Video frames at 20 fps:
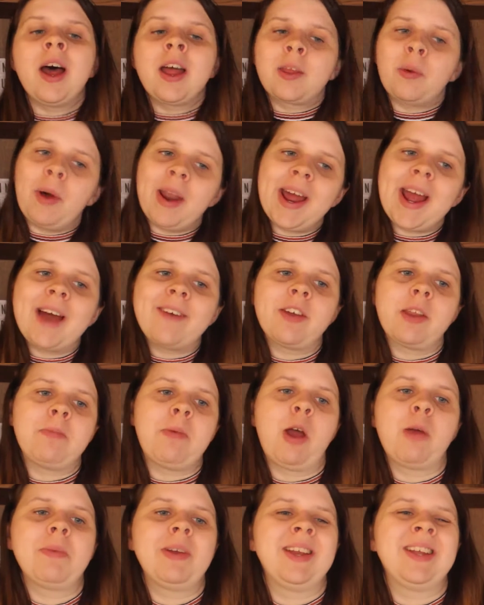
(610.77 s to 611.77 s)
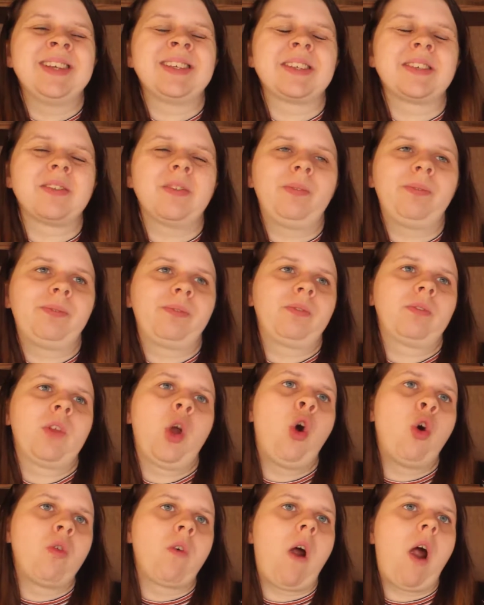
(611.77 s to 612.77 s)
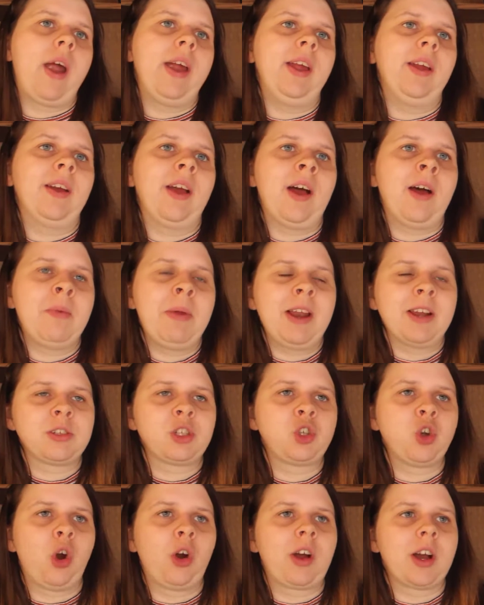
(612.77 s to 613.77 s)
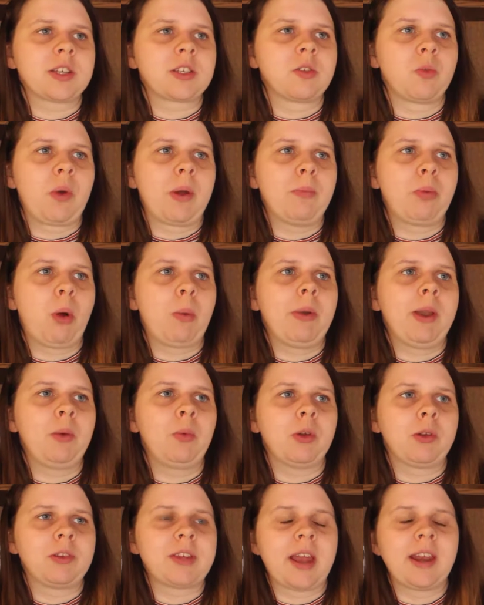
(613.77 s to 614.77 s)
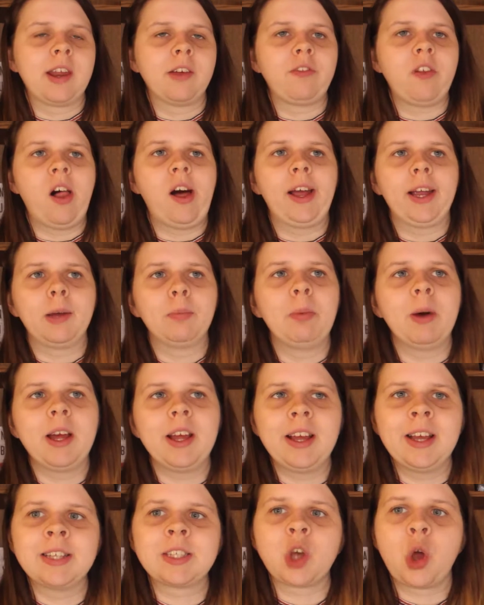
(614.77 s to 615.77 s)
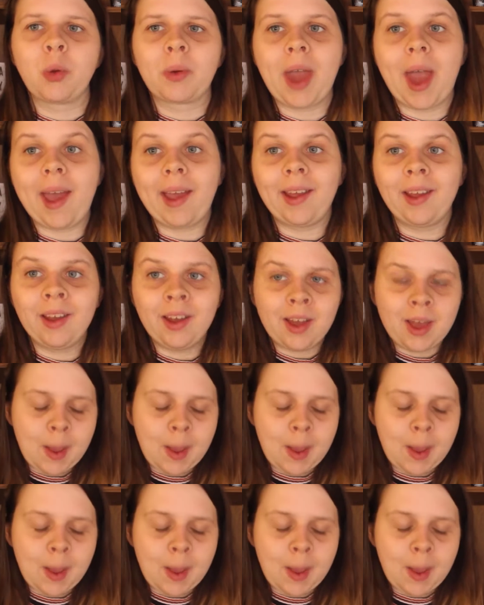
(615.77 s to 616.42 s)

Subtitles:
The one I have at the moment is alright. I mean, a strong gust of wind probably would send it flying, but it's okay.